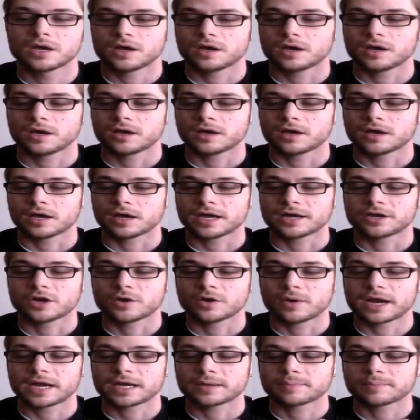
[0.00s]
I
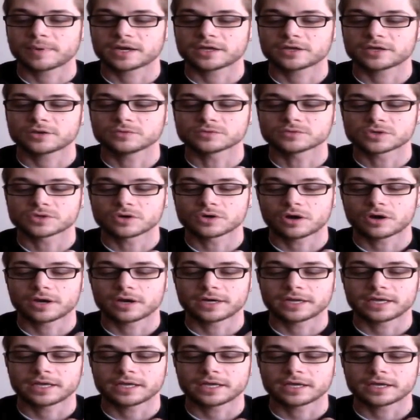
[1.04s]
know anybody who's gone
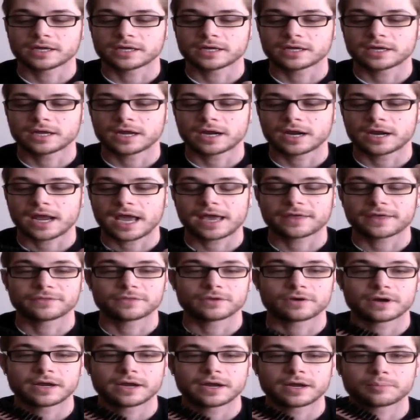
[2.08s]
in and had
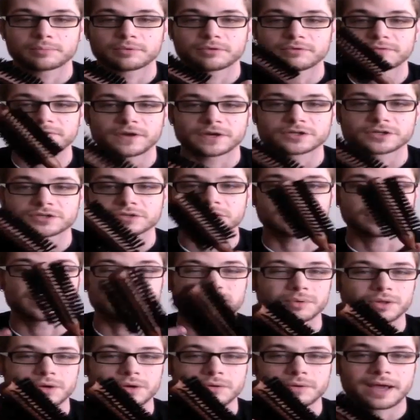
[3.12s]
their hair professionally
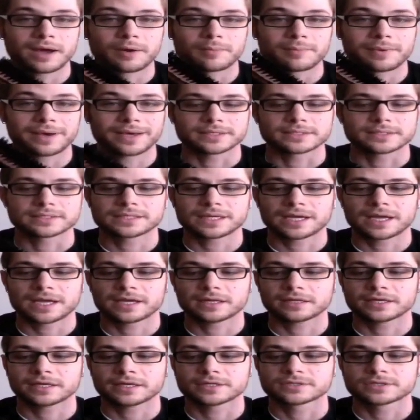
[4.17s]
blown out by a
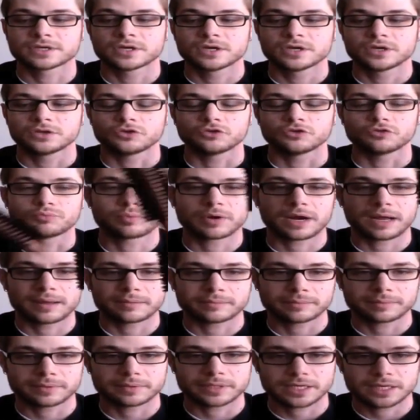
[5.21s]
stylist, you've
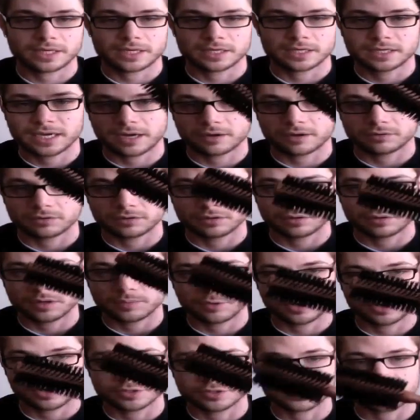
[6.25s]
probably encountered a
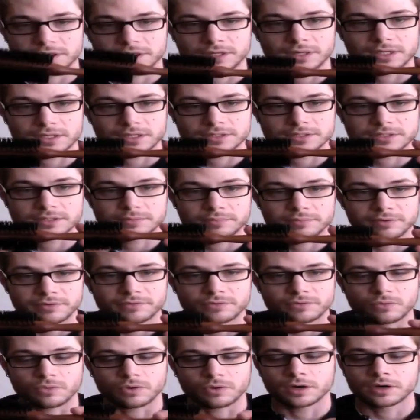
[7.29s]
brush like this
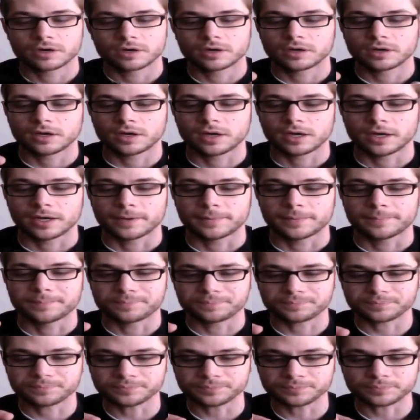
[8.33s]
before.
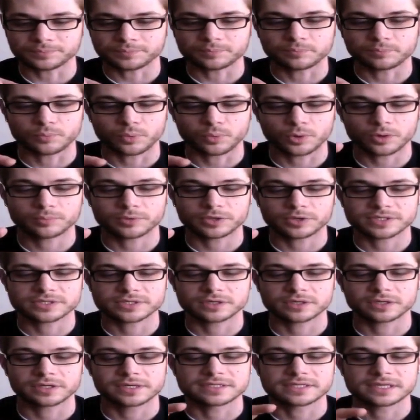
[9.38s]
Boar
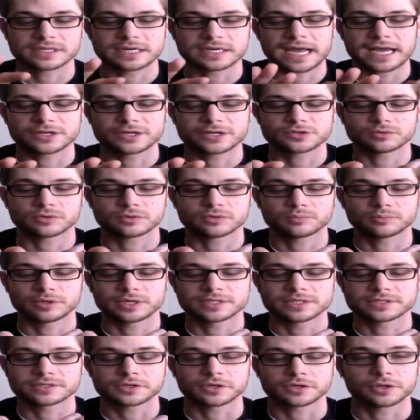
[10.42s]
Bristle is a natural
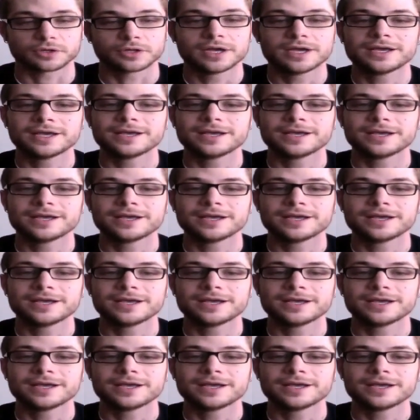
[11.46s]
bristle.